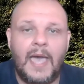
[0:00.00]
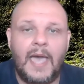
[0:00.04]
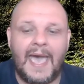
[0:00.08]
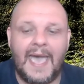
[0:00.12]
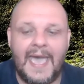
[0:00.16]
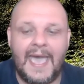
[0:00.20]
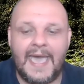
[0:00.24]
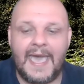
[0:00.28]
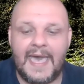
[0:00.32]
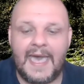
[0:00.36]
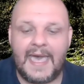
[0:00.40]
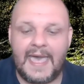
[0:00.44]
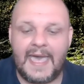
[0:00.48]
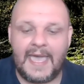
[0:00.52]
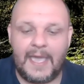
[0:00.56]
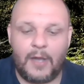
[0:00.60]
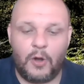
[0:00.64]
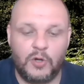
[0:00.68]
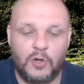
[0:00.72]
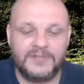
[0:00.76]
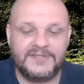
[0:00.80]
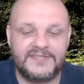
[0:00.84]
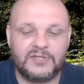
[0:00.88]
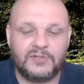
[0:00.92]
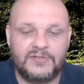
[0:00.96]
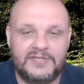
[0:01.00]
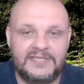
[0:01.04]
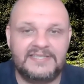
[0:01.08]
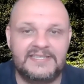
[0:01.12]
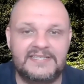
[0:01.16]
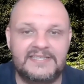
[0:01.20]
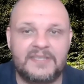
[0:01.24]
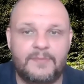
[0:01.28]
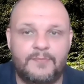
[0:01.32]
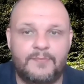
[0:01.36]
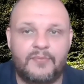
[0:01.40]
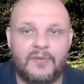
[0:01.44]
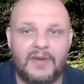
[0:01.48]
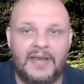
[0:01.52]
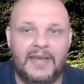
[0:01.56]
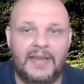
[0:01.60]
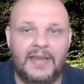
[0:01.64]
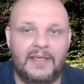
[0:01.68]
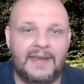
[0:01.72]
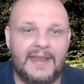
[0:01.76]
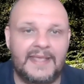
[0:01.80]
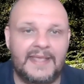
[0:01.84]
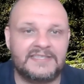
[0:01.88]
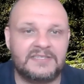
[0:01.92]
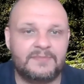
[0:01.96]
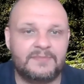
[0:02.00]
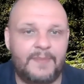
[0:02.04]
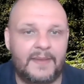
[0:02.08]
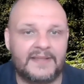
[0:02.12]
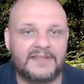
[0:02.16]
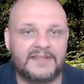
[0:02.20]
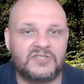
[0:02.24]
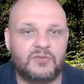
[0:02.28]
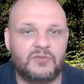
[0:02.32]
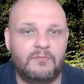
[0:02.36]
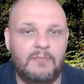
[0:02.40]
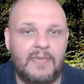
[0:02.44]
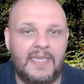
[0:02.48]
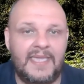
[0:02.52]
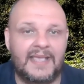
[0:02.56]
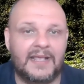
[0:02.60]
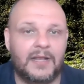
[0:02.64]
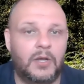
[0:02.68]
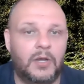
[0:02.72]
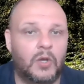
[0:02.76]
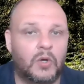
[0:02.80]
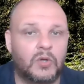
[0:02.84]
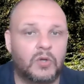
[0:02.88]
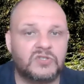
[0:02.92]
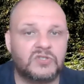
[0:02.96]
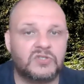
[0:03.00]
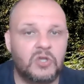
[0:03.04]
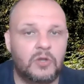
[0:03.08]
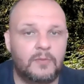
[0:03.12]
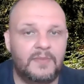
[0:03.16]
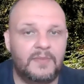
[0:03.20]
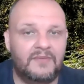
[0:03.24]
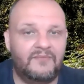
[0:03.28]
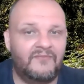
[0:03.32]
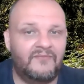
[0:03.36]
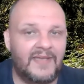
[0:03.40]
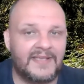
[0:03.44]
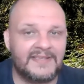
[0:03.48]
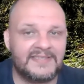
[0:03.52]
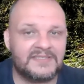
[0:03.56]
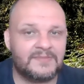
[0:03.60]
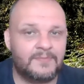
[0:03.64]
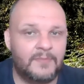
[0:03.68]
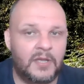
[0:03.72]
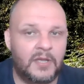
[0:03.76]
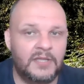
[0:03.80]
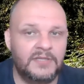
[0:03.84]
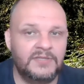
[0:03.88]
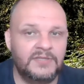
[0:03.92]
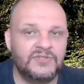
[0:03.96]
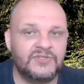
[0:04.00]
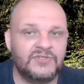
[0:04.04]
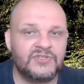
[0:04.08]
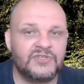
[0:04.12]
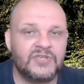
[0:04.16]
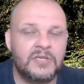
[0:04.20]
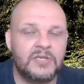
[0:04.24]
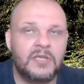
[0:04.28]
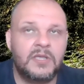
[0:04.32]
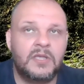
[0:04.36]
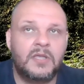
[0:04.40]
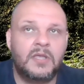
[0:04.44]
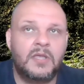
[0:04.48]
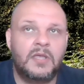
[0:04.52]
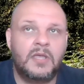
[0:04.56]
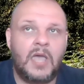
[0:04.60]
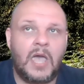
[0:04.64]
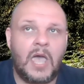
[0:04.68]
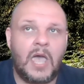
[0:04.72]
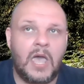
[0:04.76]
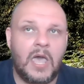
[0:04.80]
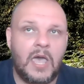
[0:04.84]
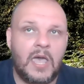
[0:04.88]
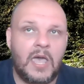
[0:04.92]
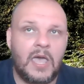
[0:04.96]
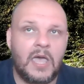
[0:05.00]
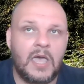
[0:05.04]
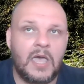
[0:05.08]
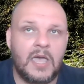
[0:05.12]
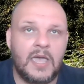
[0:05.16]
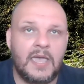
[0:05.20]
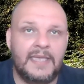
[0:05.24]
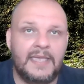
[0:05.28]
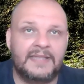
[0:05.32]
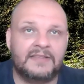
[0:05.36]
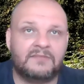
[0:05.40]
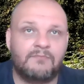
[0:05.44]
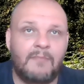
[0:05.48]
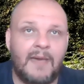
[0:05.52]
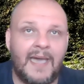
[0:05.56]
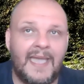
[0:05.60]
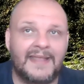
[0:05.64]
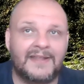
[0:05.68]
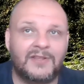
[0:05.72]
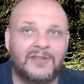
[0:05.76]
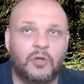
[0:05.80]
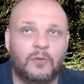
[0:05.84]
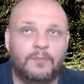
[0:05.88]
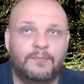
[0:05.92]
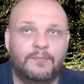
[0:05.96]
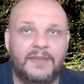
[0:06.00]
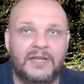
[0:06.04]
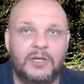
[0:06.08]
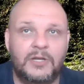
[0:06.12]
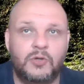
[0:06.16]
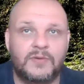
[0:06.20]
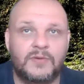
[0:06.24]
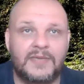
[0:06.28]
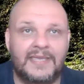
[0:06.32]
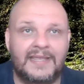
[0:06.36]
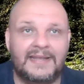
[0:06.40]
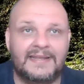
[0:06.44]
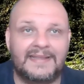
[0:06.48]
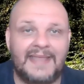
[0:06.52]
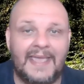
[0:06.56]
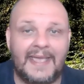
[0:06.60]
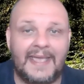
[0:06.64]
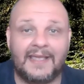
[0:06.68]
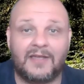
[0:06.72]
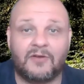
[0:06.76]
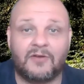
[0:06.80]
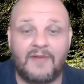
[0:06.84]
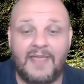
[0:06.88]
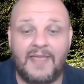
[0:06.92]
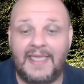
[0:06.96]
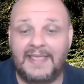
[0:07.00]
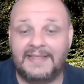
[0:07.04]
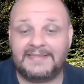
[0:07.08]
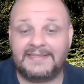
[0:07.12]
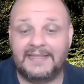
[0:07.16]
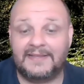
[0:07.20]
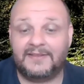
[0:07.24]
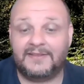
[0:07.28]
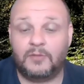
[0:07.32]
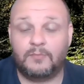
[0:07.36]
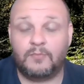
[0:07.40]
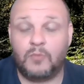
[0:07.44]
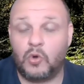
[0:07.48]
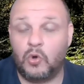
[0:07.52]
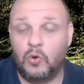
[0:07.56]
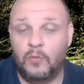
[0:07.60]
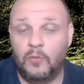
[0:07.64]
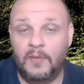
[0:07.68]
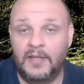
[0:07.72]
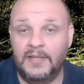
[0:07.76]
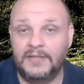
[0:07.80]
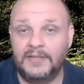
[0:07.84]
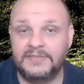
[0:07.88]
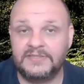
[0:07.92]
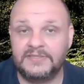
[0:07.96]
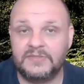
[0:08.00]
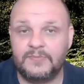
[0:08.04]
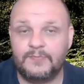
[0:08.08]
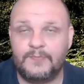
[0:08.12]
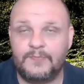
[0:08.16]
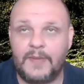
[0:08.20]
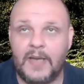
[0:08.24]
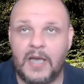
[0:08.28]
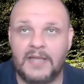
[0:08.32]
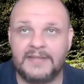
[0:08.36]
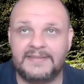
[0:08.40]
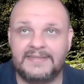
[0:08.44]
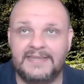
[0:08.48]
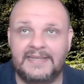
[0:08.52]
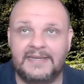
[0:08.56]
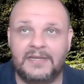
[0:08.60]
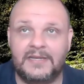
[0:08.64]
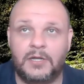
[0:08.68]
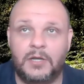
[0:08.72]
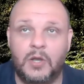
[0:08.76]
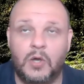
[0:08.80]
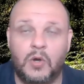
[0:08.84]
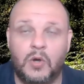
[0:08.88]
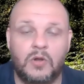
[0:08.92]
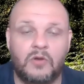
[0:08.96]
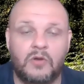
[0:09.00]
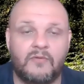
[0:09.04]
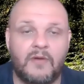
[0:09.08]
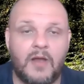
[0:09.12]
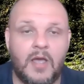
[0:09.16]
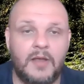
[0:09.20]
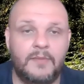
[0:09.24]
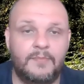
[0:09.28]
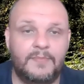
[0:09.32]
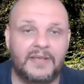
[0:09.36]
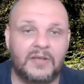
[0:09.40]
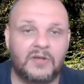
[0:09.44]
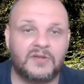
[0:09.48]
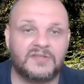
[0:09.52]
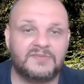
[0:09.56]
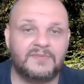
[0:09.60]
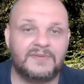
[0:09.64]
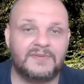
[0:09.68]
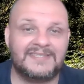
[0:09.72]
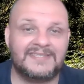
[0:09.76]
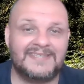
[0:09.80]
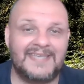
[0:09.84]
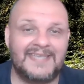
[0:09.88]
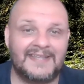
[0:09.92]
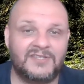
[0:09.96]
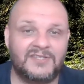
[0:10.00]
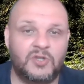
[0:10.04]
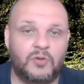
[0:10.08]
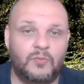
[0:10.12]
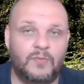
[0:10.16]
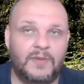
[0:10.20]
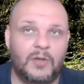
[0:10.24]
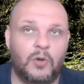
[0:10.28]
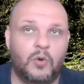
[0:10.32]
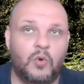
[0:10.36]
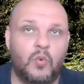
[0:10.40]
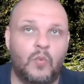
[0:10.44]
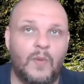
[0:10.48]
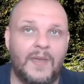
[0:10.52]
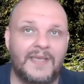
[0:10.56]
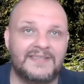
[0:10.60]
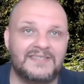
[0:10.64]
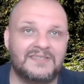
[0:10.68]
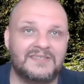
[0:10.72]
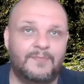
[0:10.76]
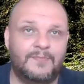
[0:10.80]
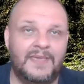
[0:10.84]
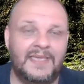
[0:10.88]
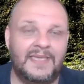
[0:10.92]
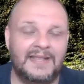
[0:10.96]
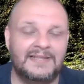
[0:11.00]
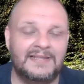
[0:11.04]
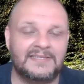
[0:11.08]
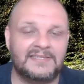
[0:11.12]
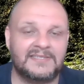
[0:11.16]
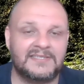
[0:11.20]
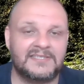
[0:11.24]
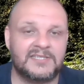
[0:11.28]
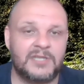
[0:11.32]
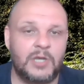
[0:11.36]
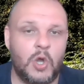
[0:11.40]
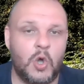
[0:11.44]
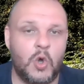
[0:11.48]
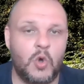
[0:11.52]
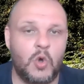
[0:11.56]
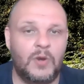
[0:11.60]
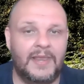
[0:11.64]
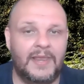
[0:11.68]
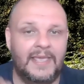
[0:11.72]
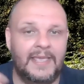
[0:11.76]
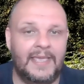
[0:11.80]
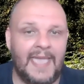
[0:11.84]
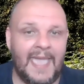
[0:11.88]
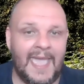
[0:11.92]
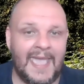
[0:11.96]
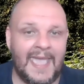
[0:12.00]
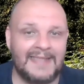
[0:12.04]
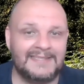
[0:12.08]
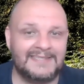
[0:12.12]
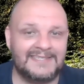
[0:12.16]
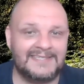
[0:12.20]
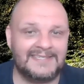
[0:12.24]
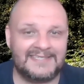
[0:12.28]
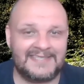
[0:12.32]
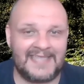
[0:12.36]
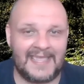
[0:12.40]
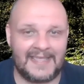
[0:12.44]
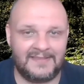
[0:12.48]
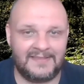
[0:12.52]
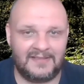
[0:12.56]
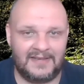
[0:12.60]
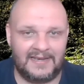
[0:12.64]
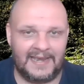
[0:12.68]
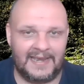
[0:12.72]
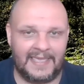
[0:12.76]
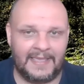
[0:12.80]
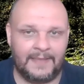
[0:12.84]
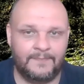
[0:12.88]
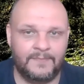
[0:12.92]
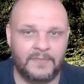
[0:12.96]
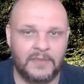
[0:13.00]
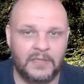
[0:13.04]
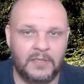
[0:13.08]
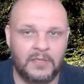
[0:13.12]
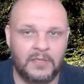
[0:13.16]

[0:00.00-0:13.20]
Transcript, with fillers: Uh, also, this is a brilliant aspect to make long term investments uh, it might not be looking that great at the moment, but in the long run, because with Saturn, we always build slowly and steadily.